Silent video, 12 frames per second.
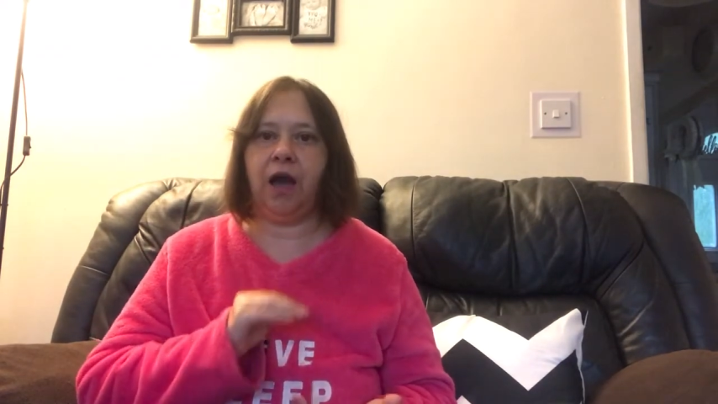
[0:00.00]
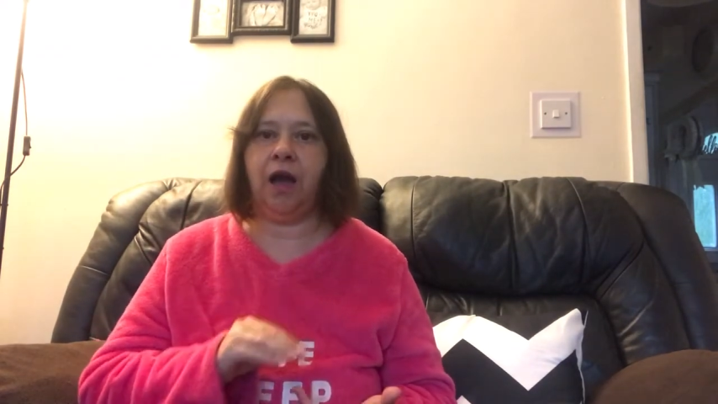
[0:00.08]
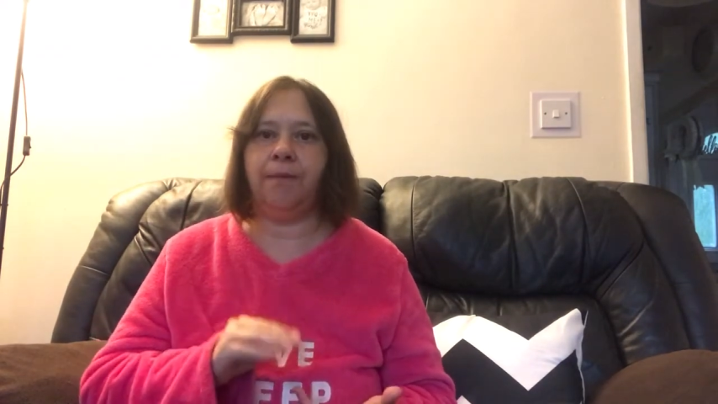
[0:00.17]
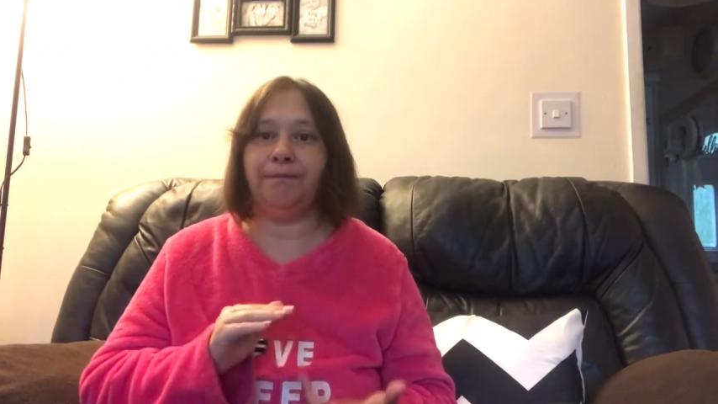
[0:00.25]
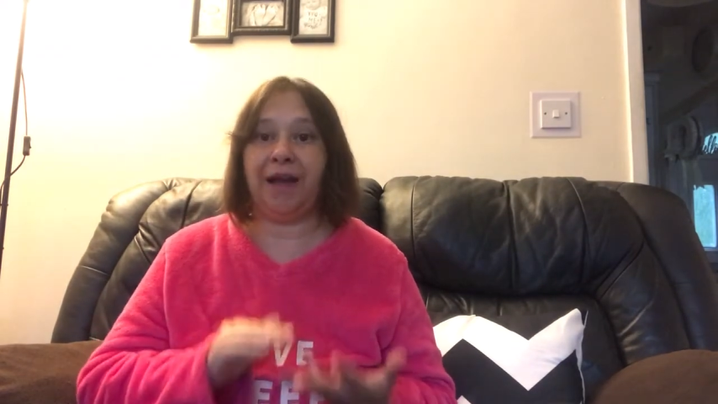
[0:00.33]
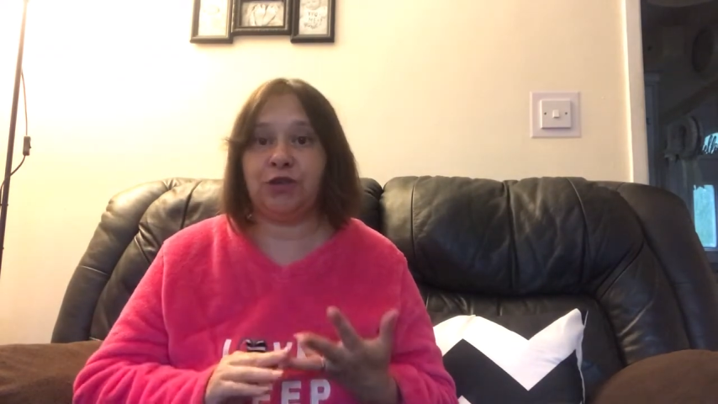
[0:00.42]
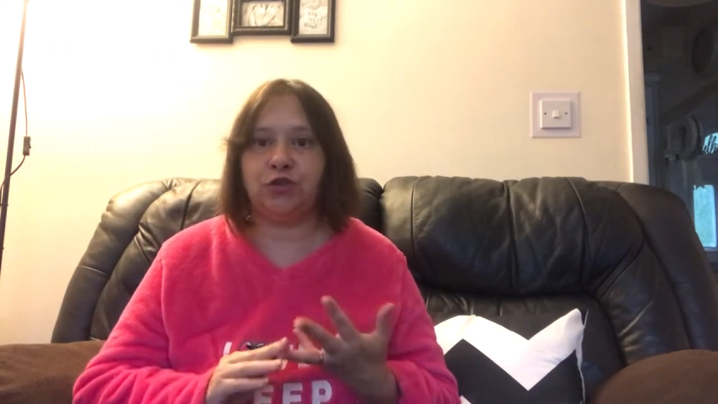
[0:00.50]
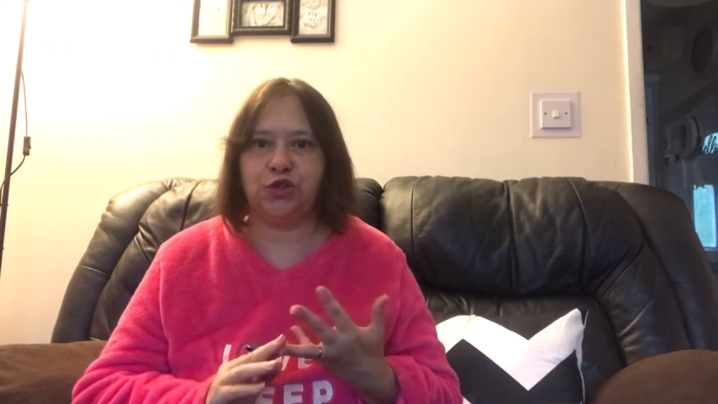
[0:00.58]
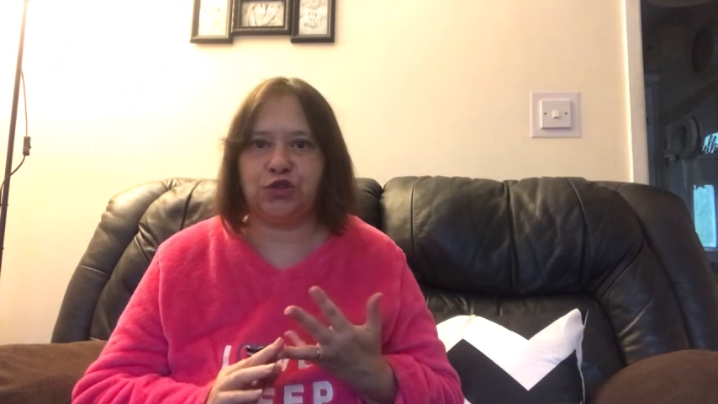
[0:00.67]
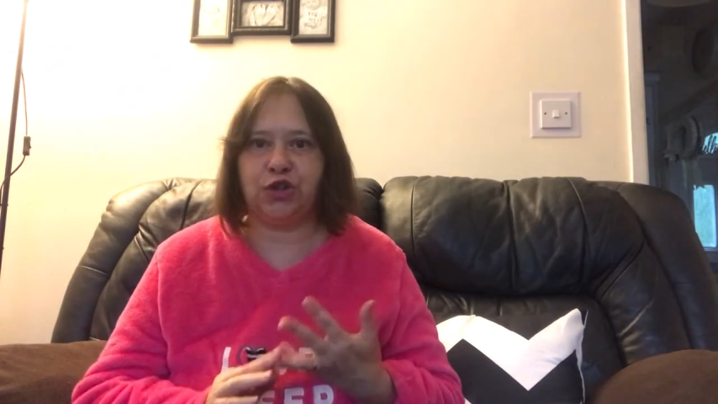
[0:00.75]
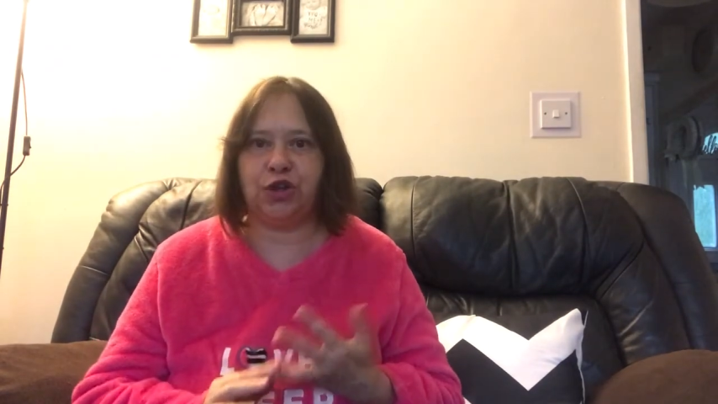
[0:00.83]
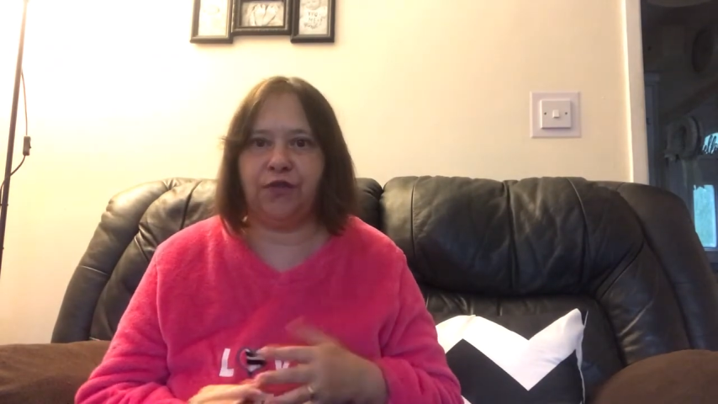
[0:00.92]
mattress
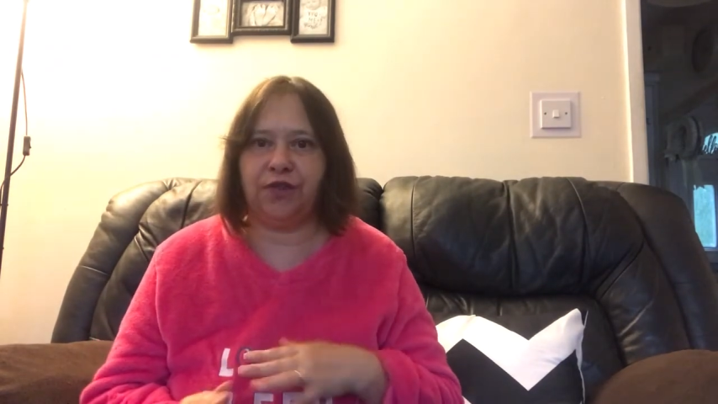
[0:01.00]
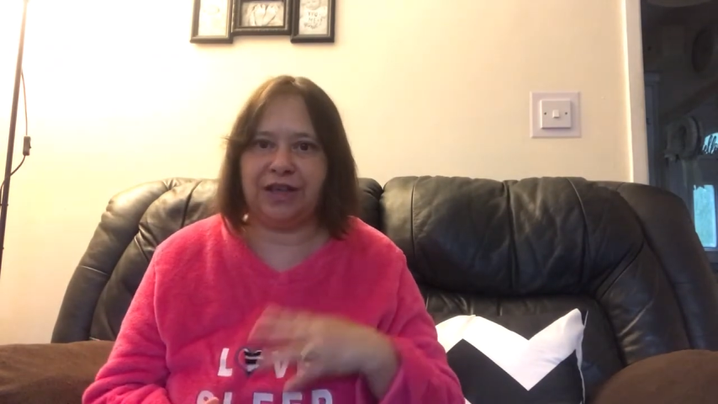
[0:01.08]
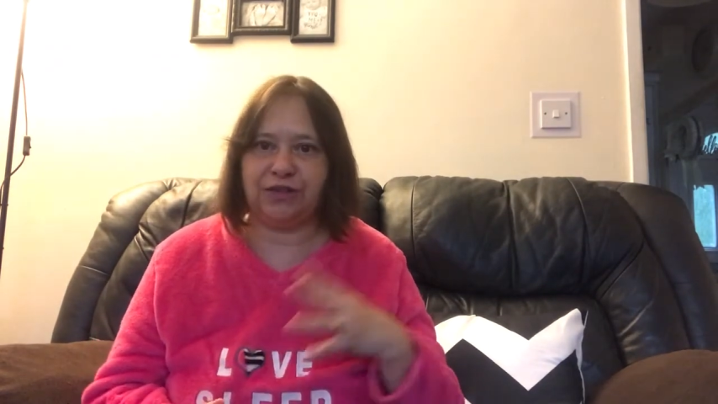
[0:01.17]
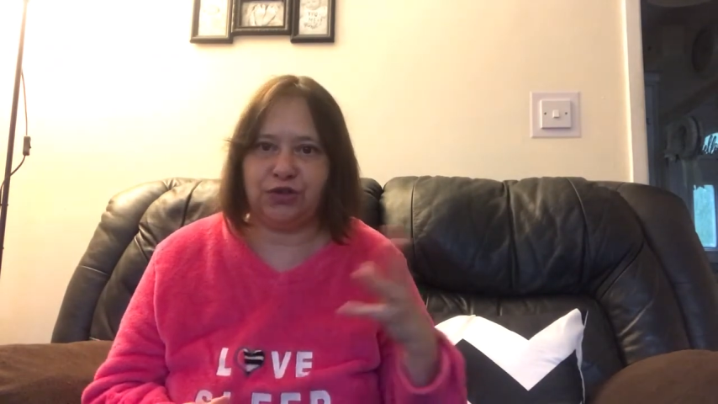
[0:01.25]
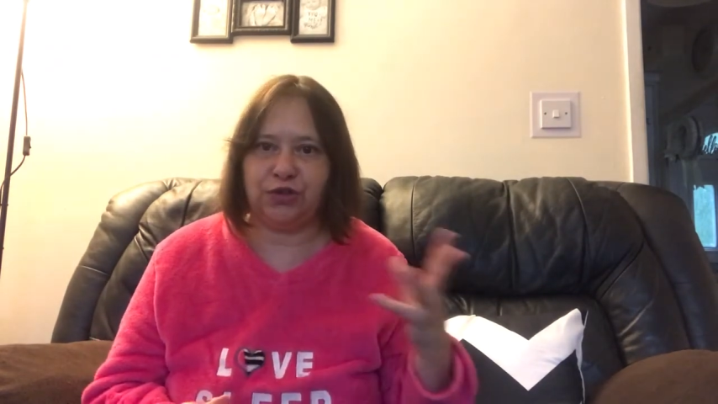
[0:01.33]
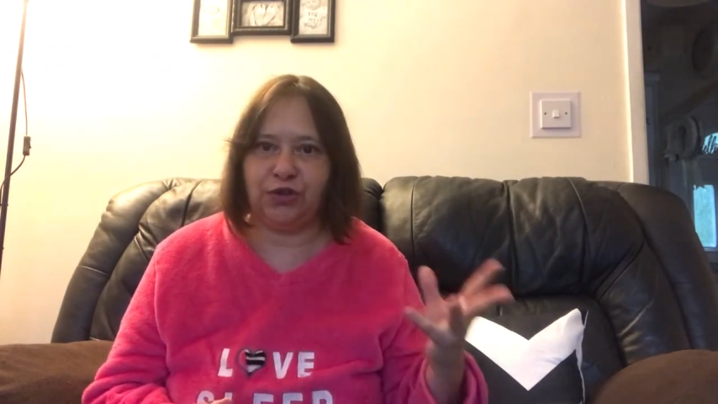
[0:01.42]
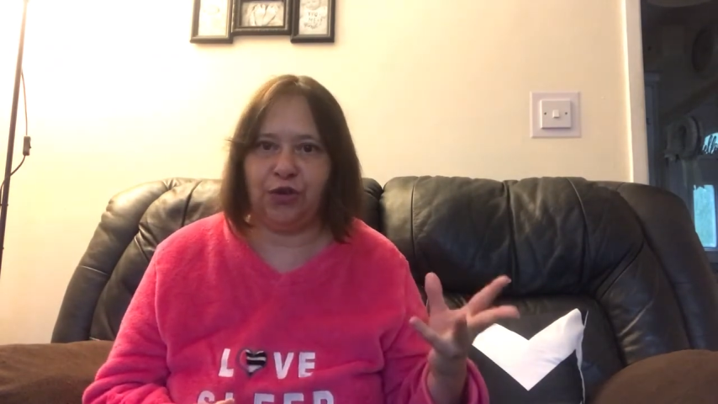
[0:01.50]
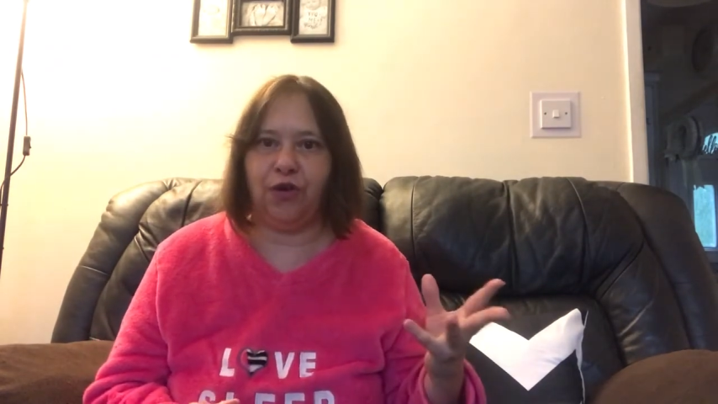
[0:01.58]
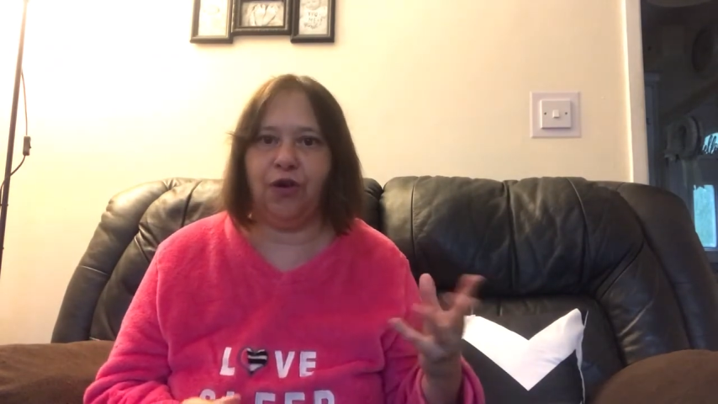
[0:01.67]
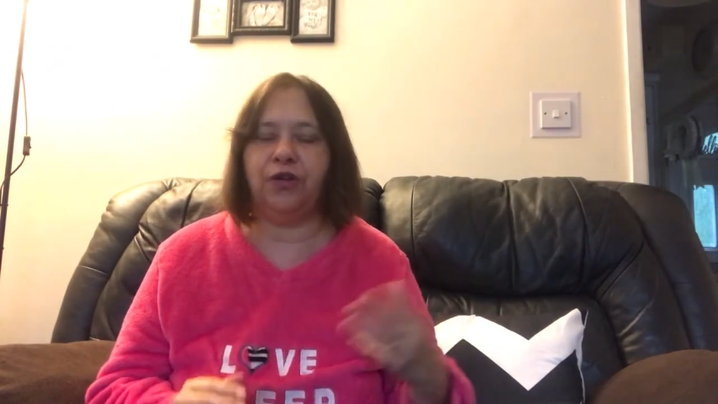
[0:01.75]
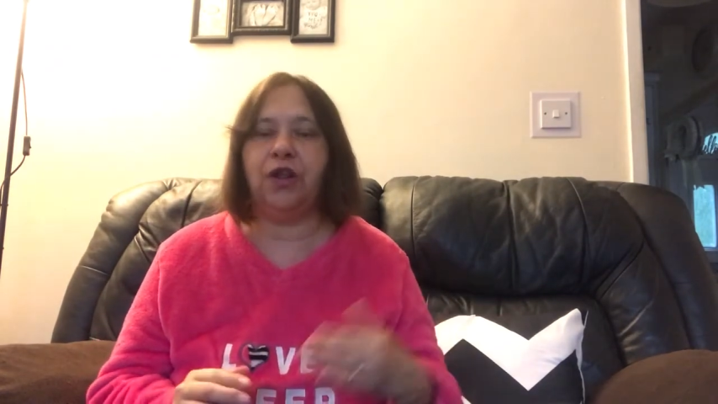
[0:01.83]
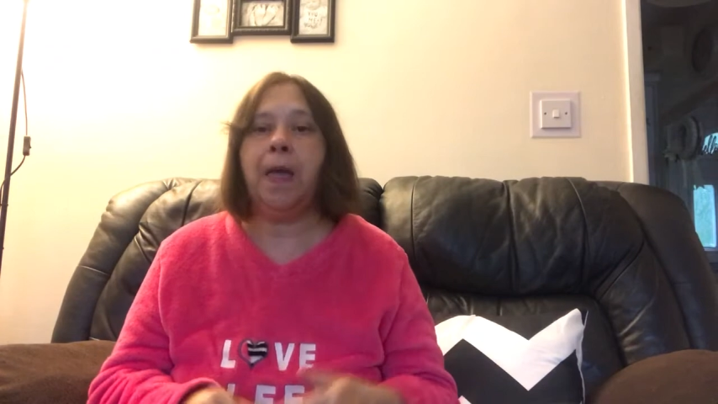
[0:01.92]
cover, that's
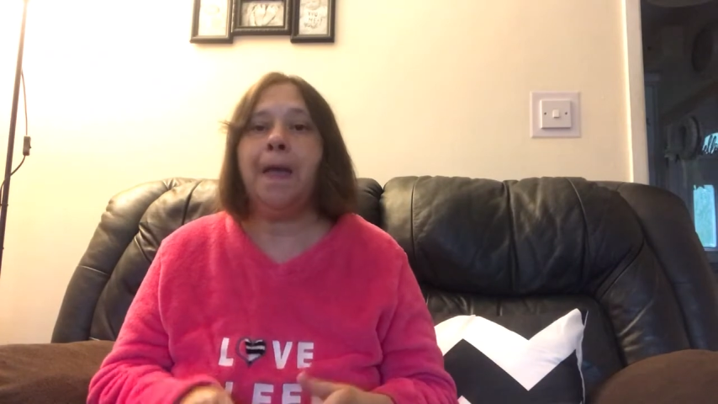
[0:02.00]
gone.